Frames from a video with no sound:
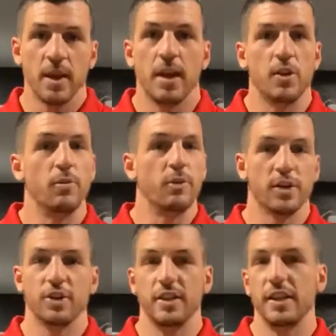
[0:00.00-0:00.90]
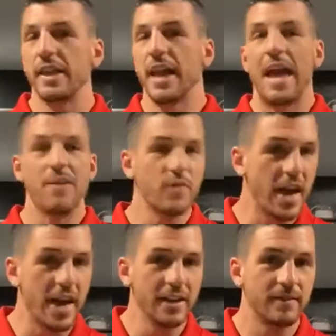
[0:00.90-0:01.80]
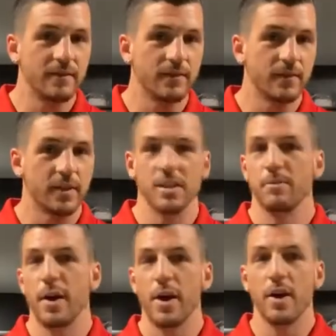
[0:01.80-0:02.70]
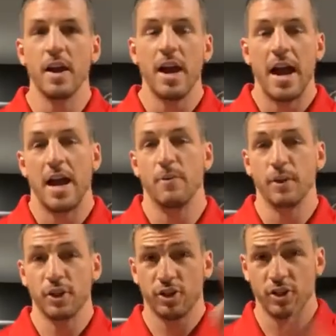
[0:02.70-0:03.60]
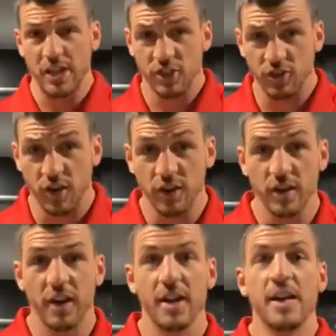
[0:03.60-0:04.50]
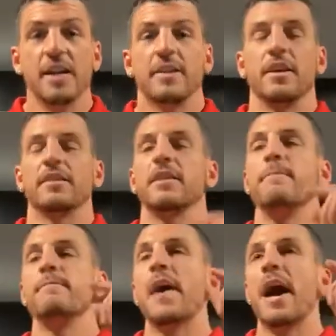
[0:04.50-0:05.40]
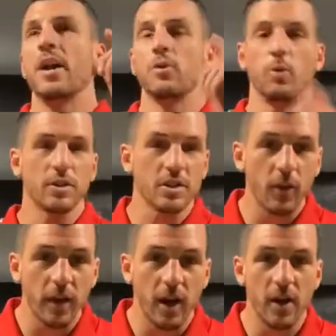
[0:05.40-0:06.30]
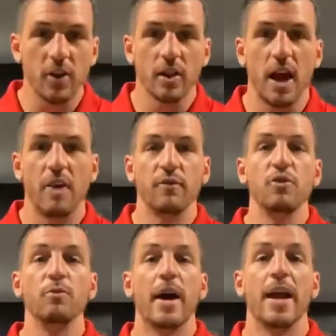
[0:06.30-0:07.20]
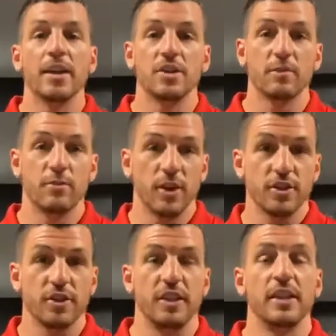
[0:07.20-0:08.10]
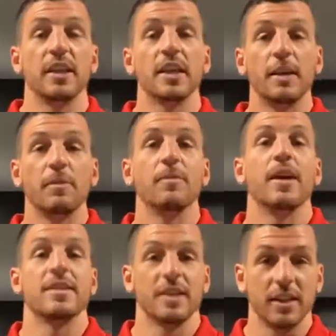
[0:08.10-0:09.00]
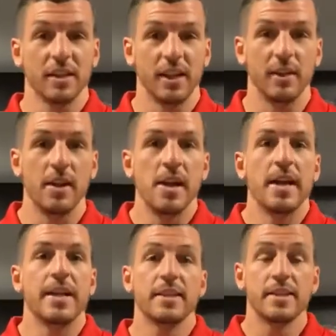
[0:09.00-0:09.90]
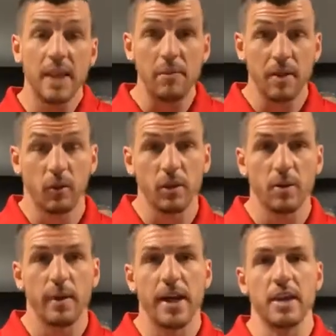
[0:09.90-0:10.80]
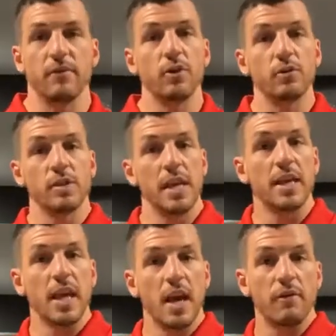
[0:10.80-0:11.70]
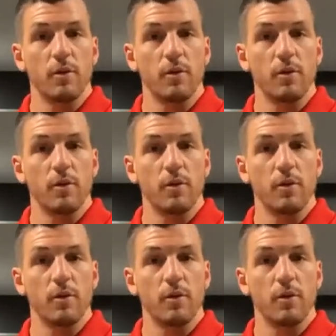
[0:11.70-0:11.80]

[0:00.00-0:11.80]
You brush your teeth every day, doesn't matter how much stress you're under, doesn't matter what's going on in your life, you manage to brush your teeth and keep them nice and clean. It's the same thing with your body. If you don't take care of your